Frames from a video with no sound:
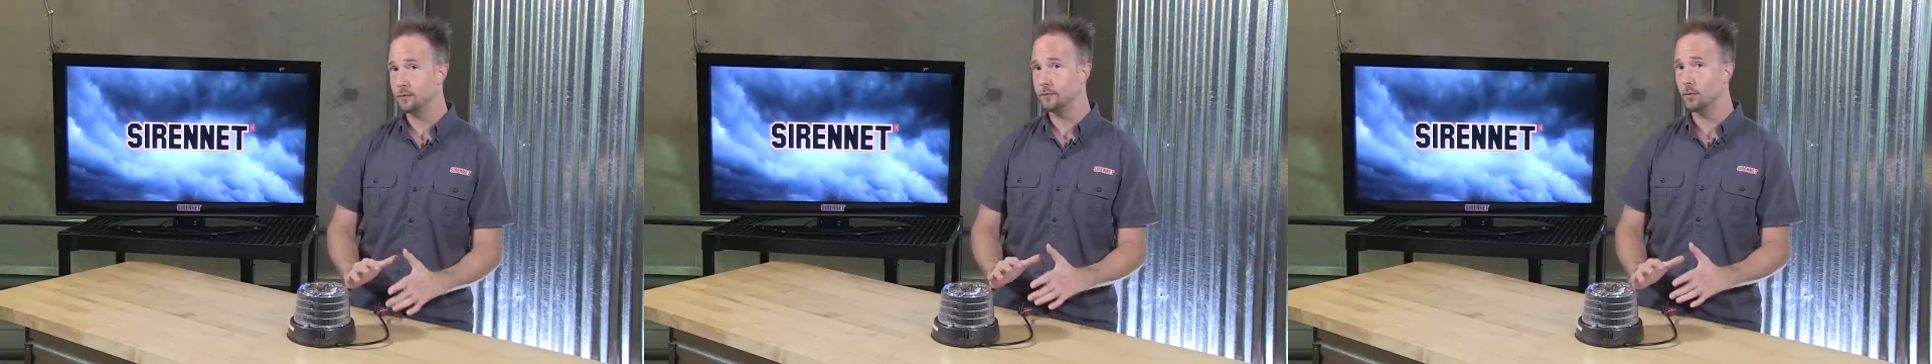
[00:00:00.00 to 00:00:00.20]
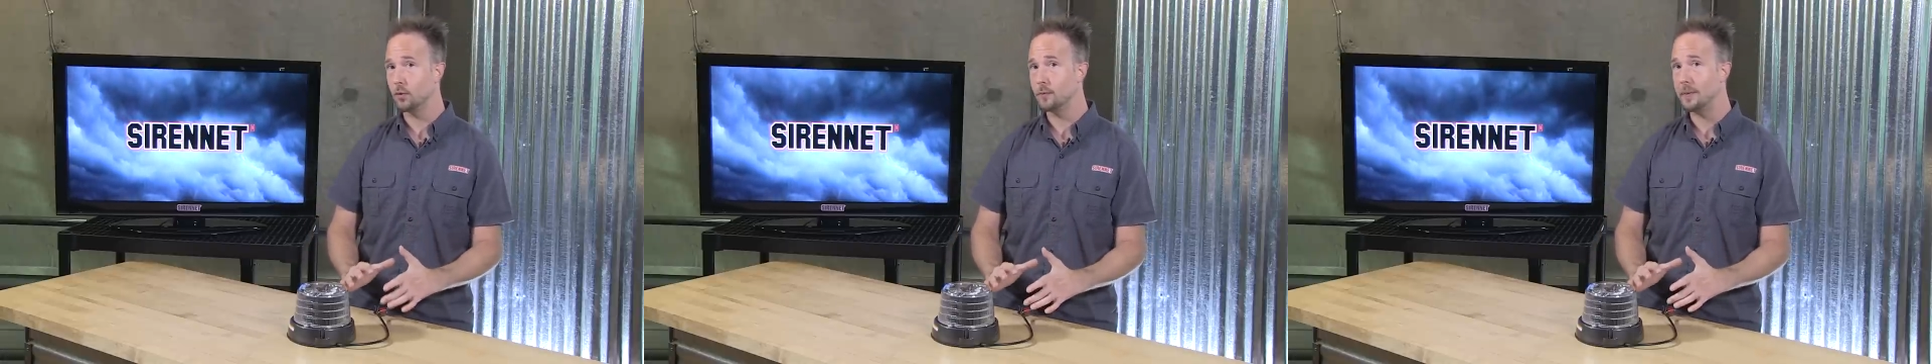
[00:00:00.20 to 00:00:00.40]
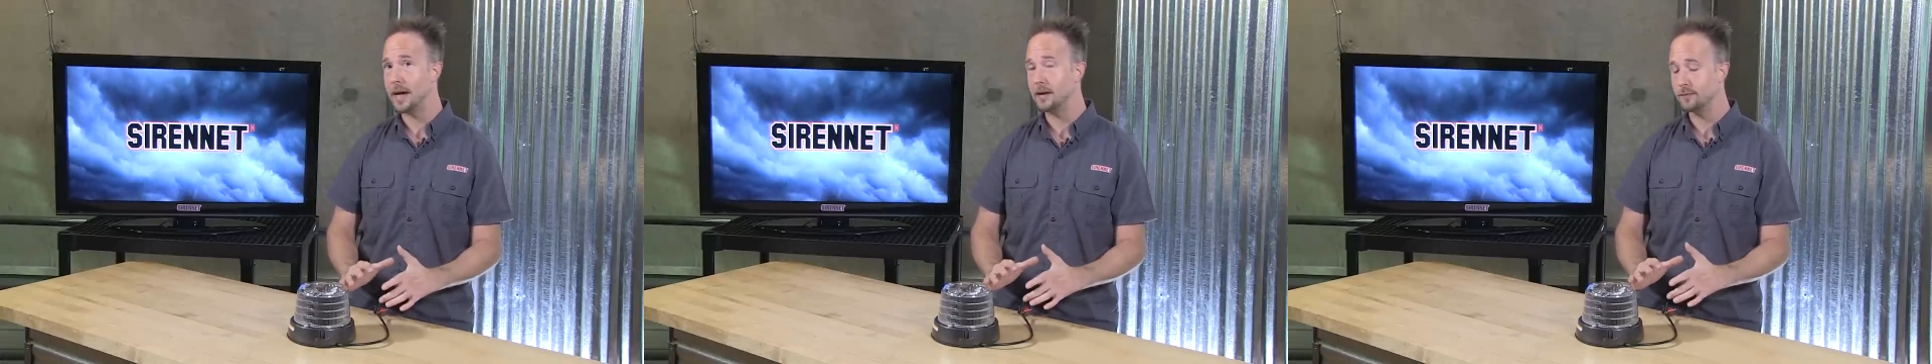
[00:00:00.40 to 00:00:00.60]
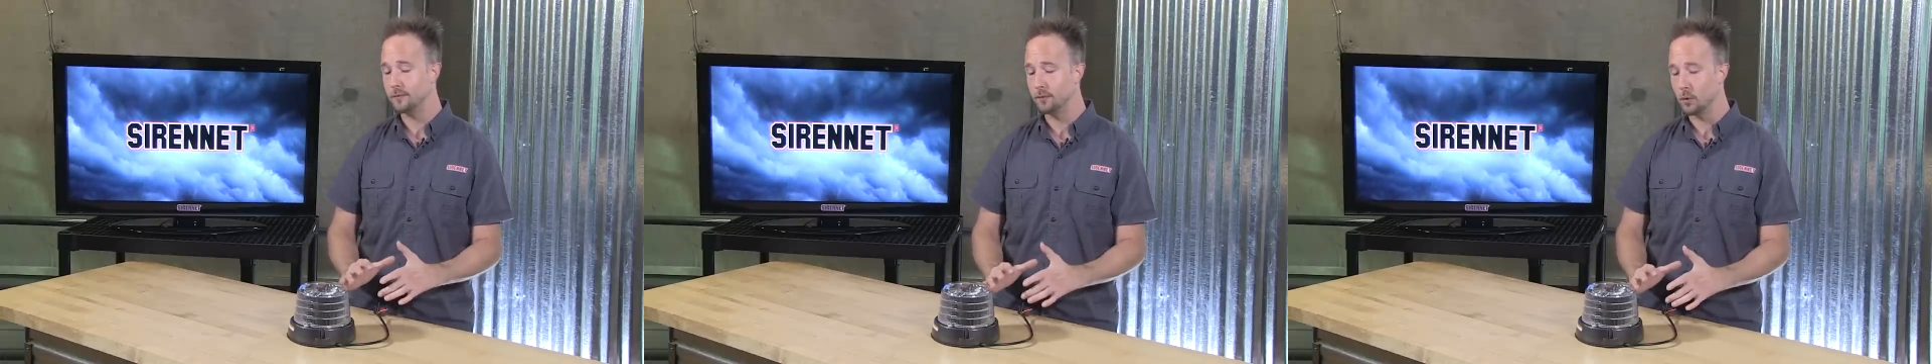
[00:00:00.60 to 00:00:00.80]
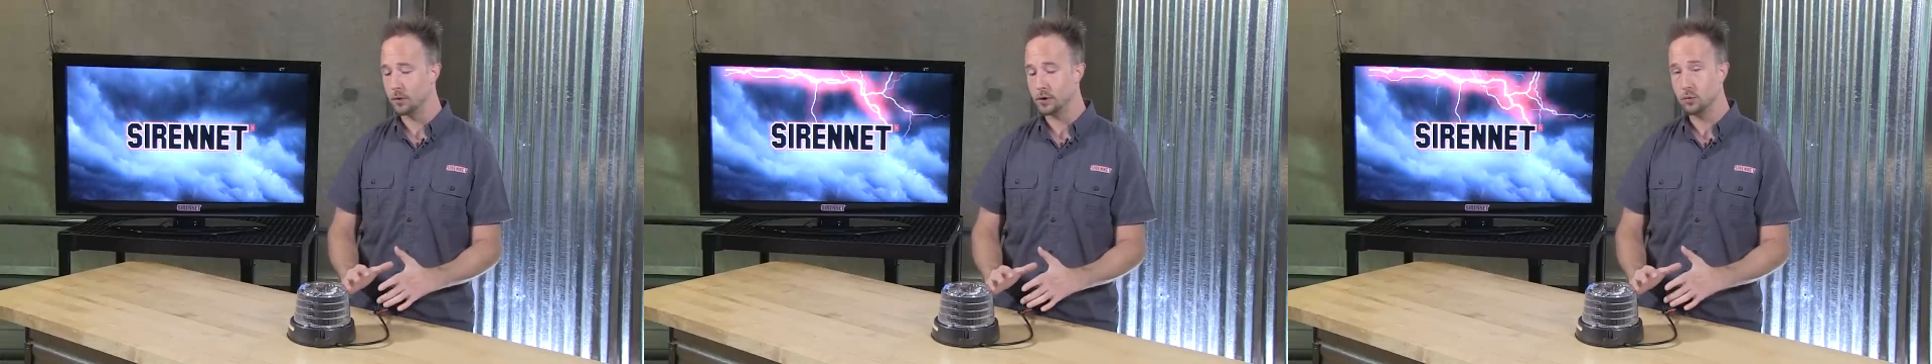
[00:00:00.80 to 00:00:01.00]
format
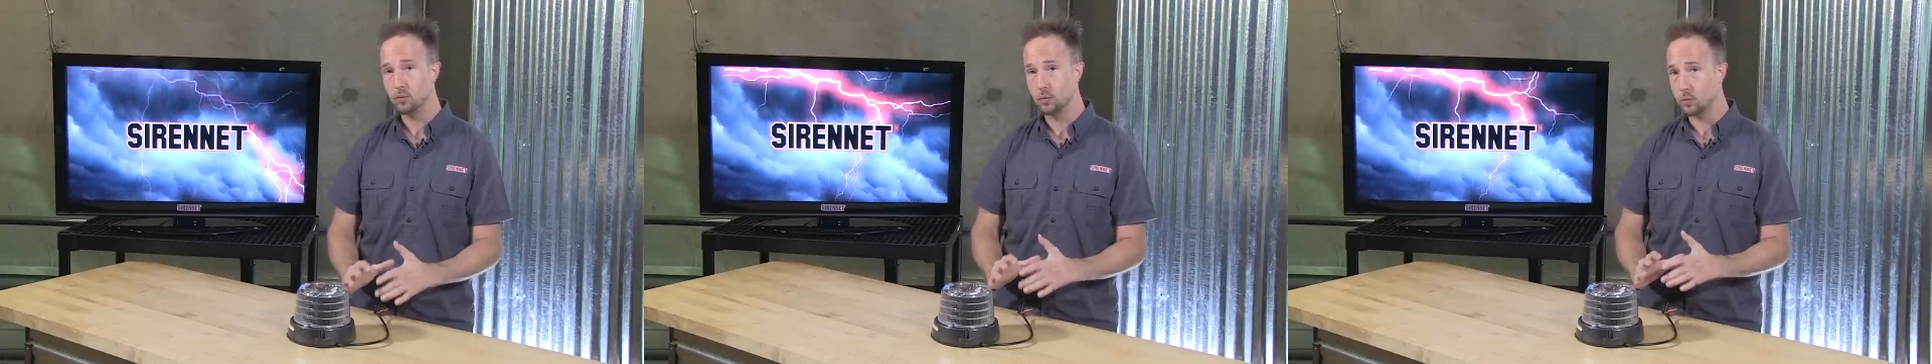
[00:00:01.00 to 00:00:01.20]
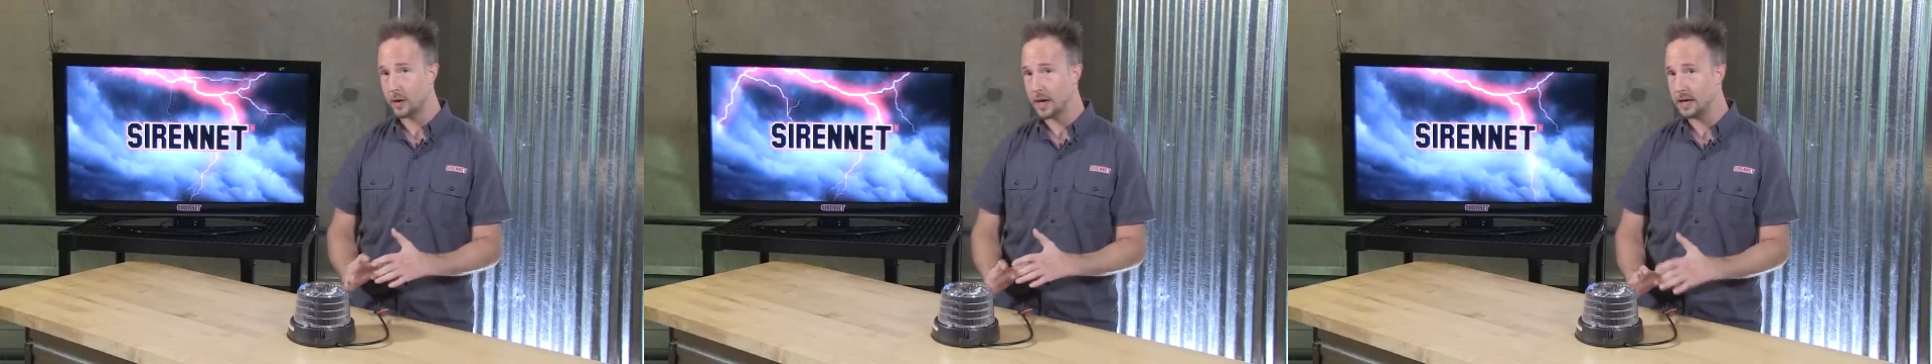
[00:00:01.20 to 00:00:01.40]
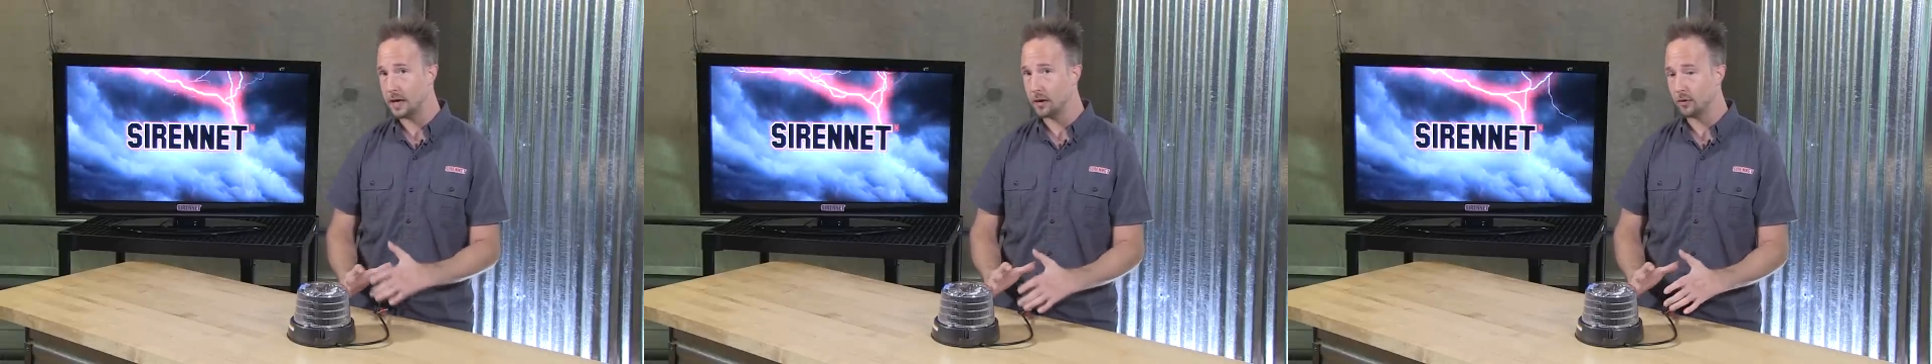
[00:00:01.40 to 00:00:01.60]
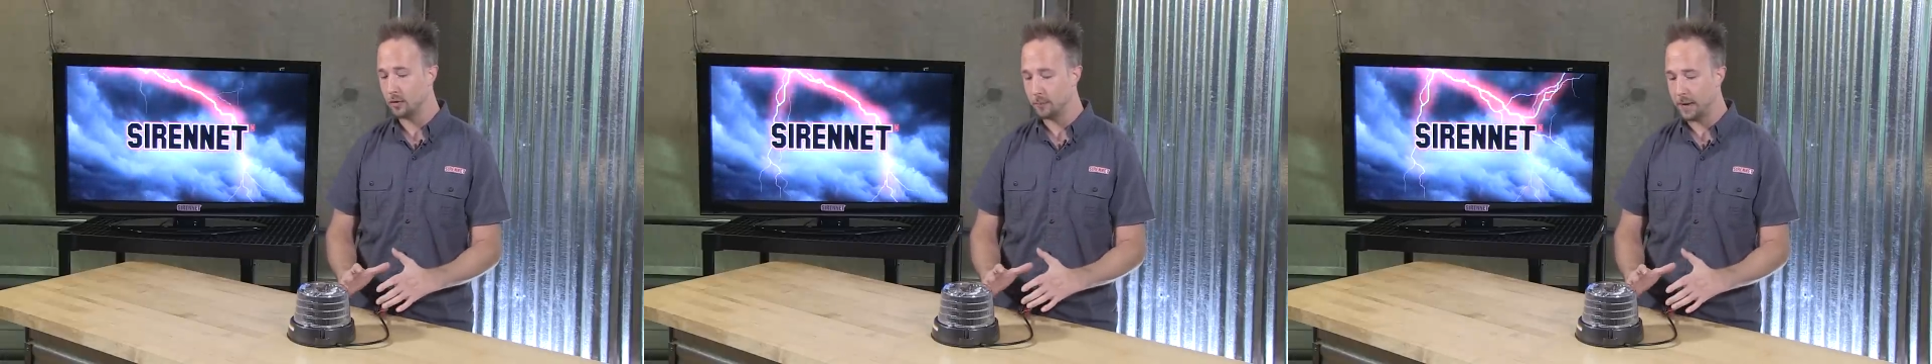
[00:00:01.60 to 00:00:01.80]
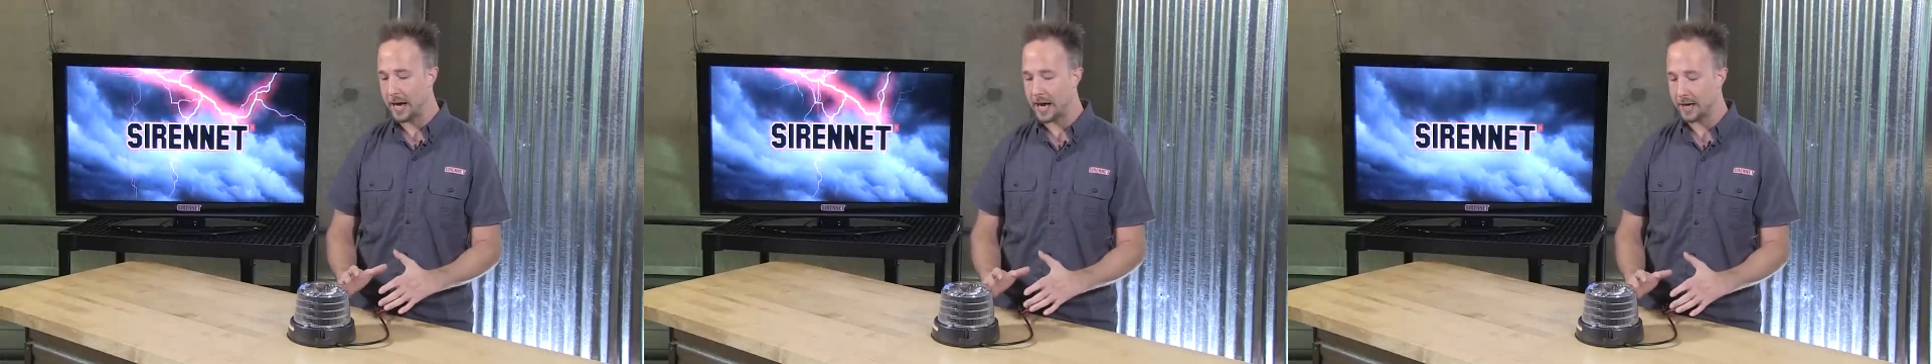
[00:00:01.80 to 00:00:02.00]
for you right out of
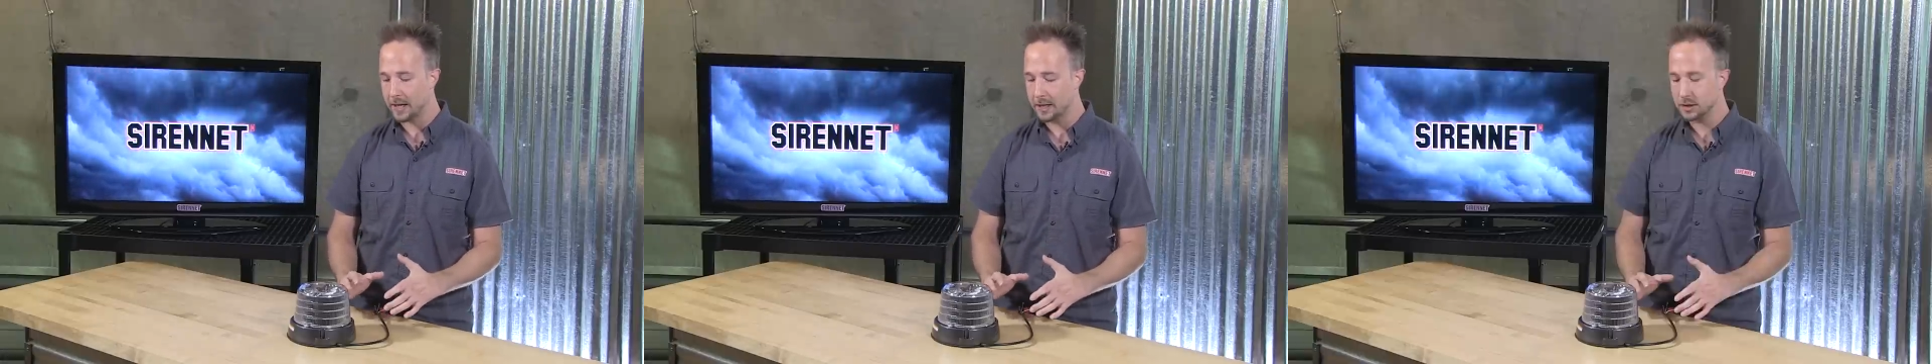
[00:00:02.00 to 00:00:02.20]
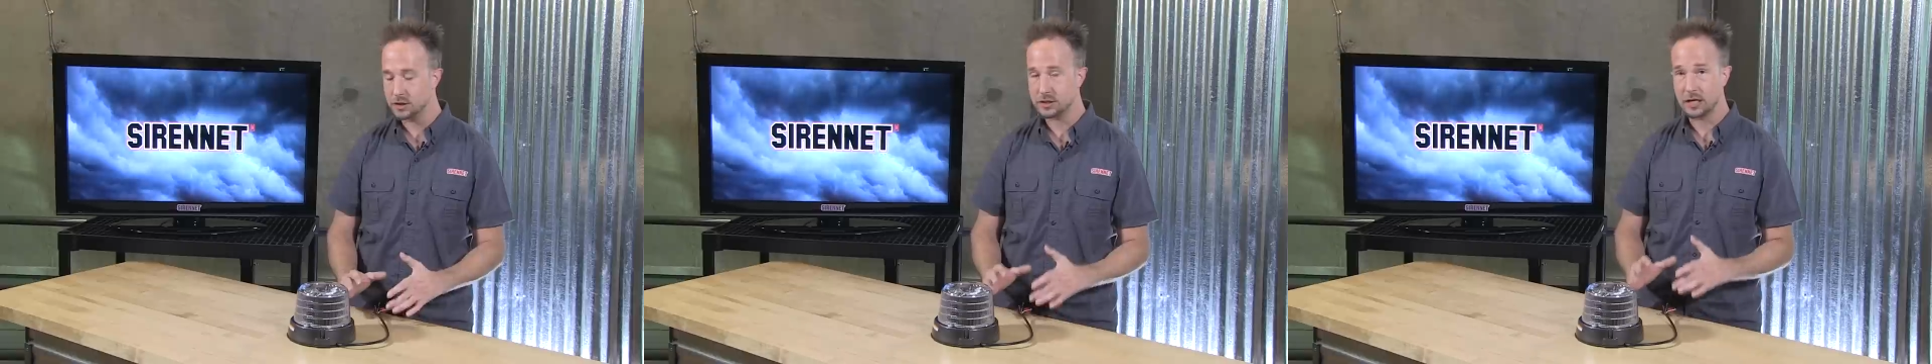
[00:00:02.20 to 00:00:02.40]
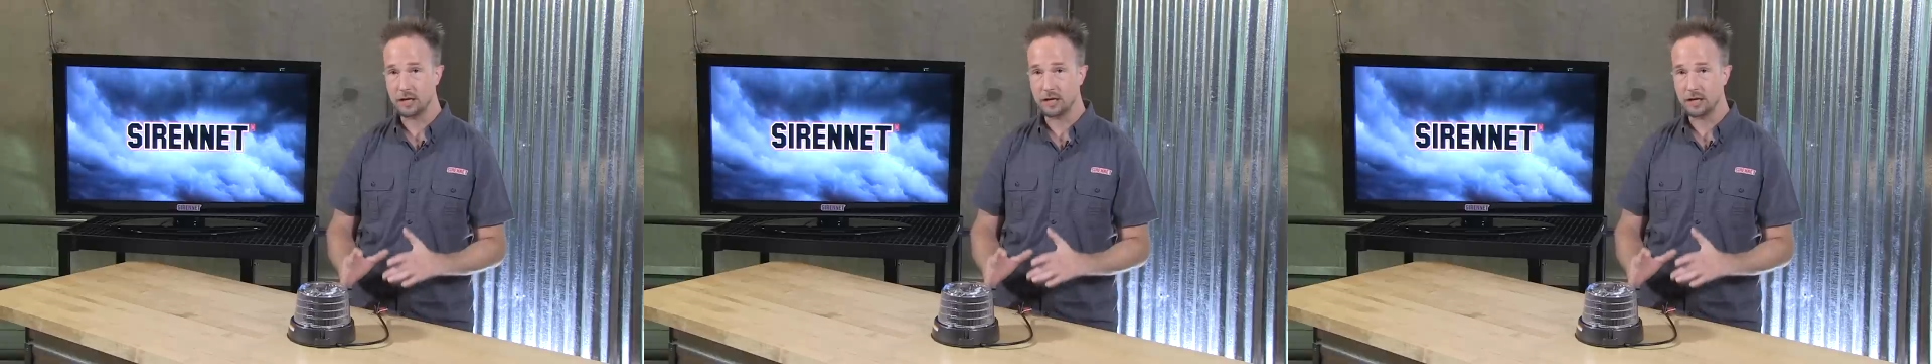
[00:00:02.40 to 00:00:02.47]
the package.